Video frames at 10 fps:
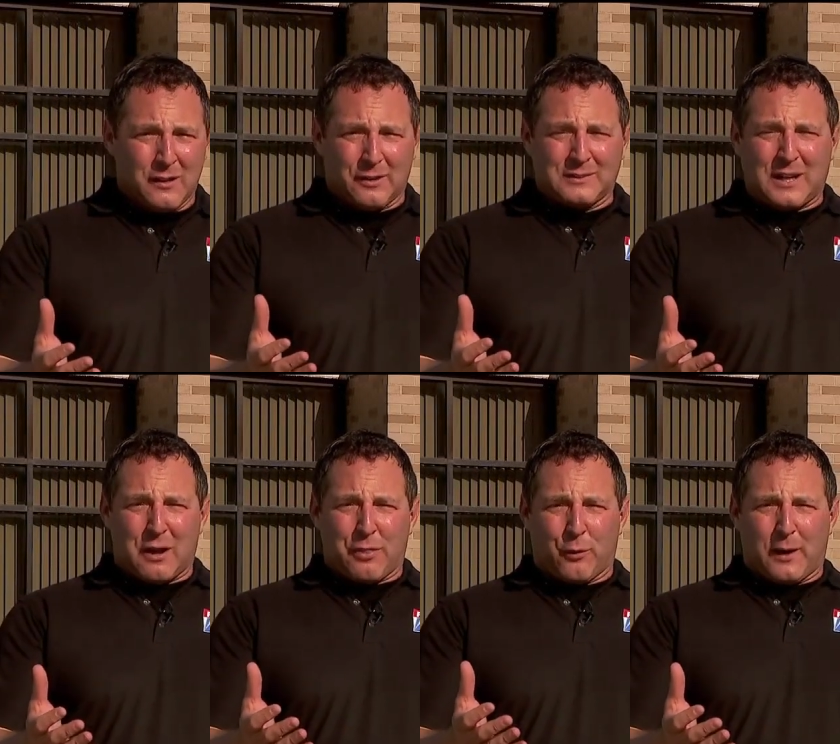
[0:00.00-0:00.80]
turns
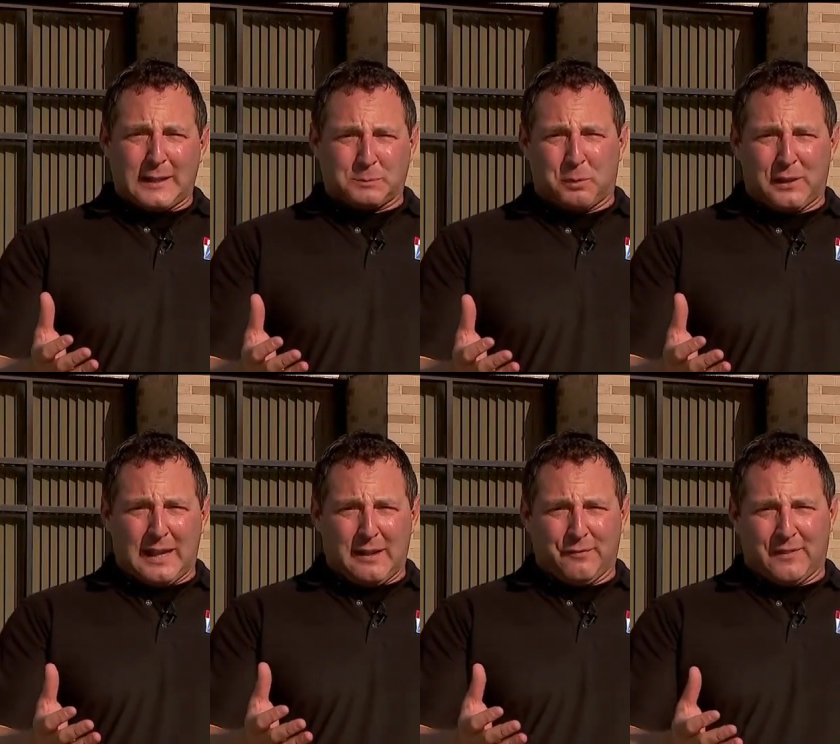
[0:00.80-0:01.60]
out authorities
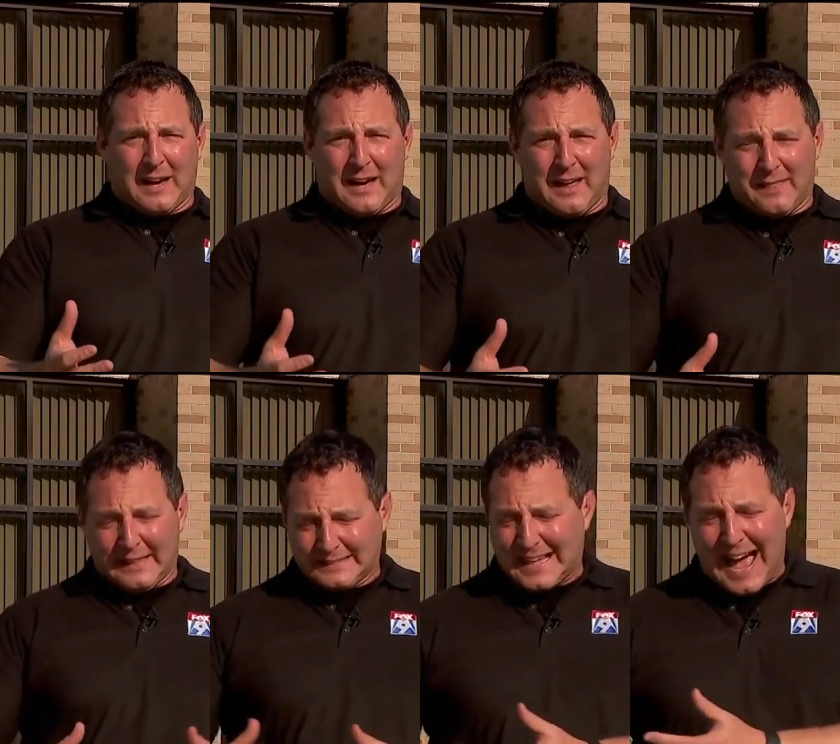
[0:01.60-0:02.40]
believe uh,
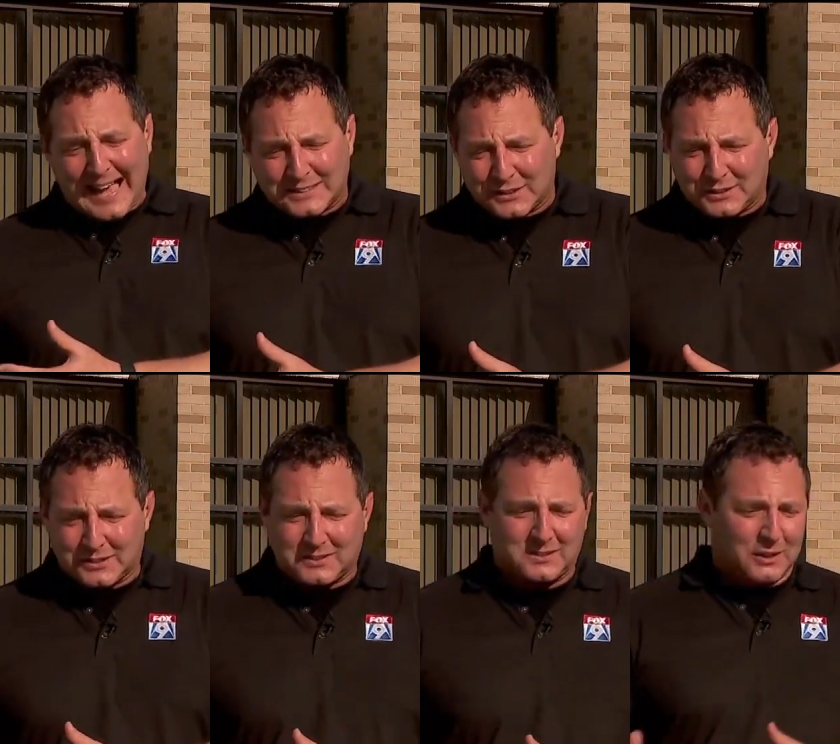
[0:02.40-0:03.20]
these guys are
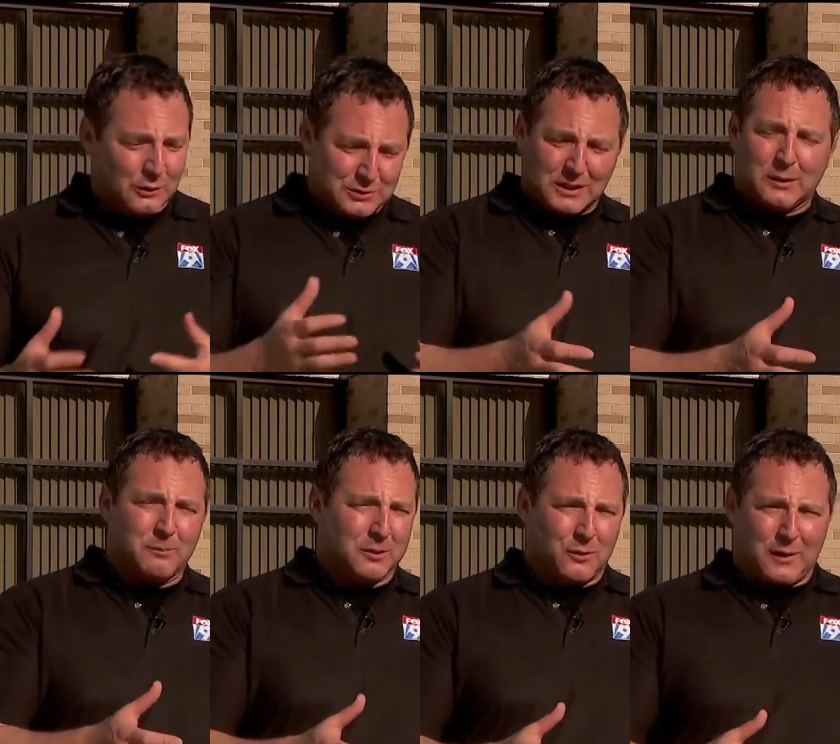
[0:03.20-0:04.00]
just using
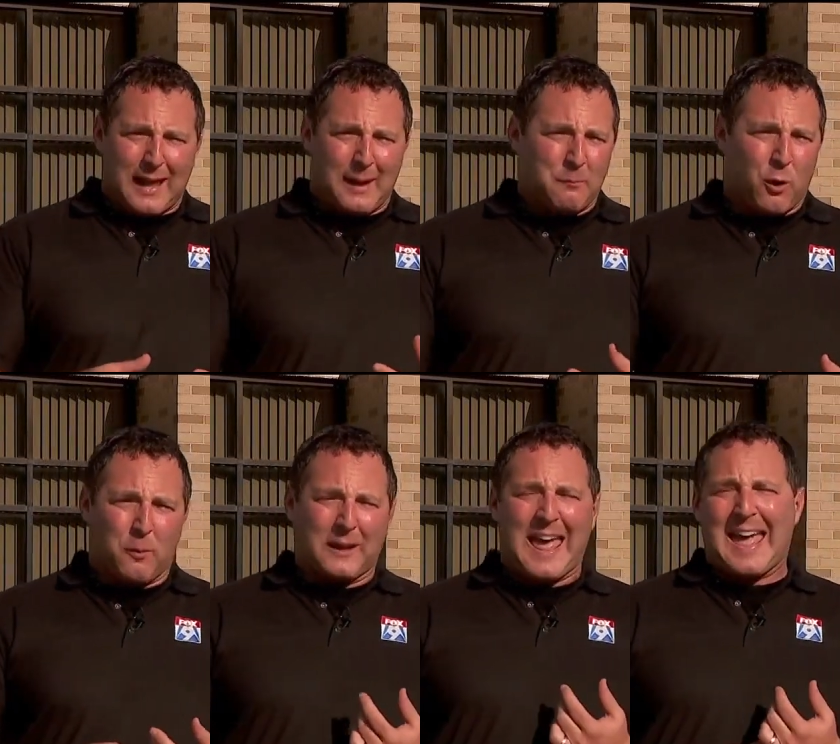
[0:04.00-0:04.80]
them to create
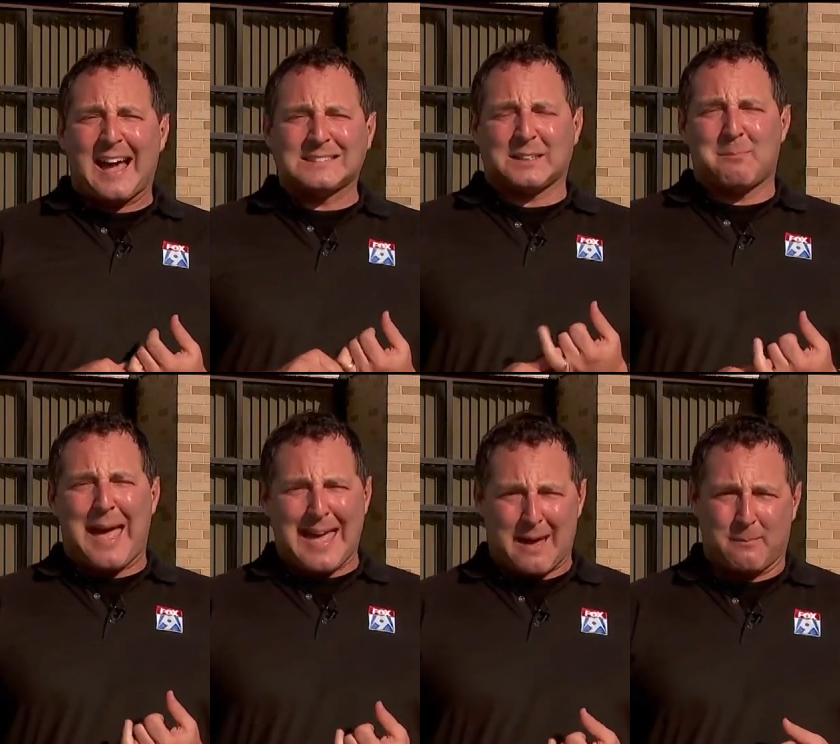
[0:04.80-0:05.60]
more chaos and
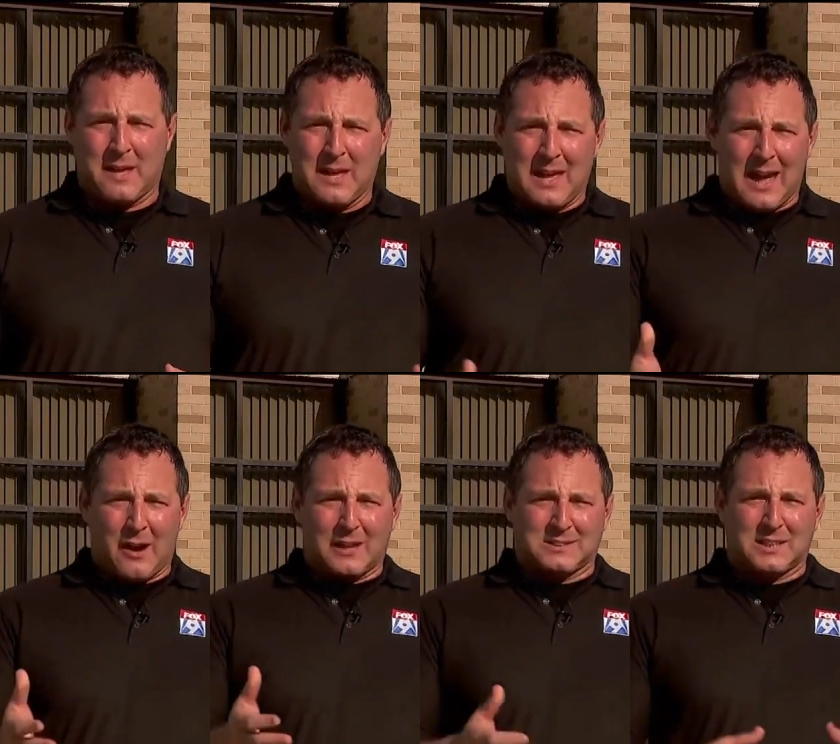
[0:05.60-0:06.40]
mayhem
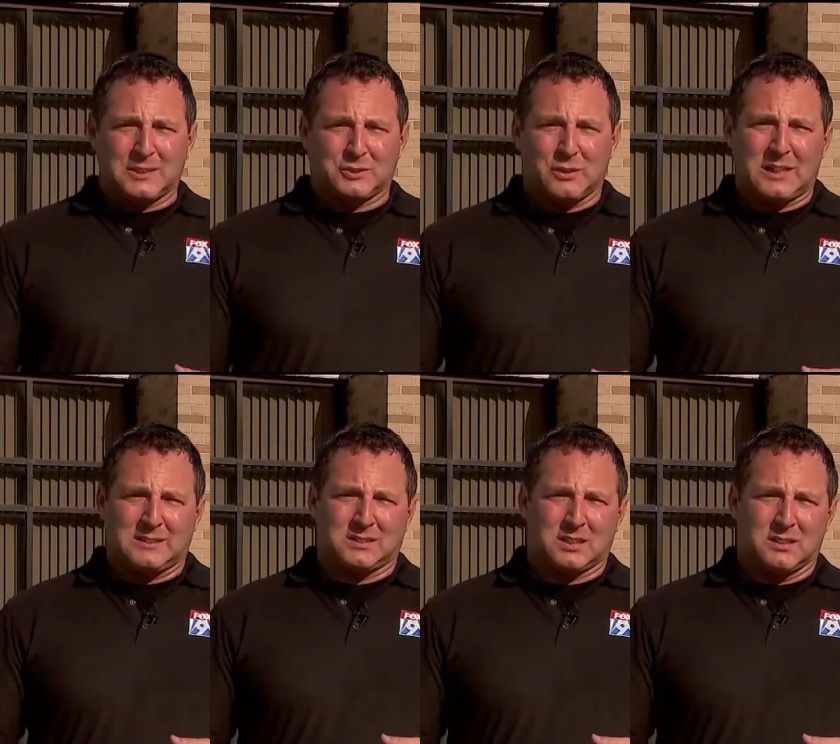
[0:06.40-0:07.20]
out on city
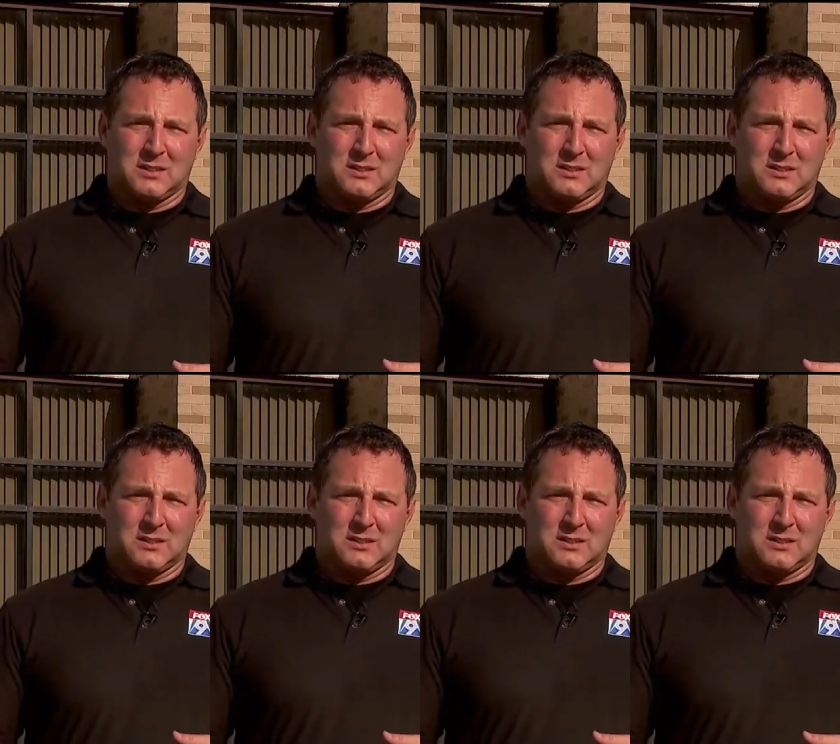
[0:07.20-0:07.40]
streets.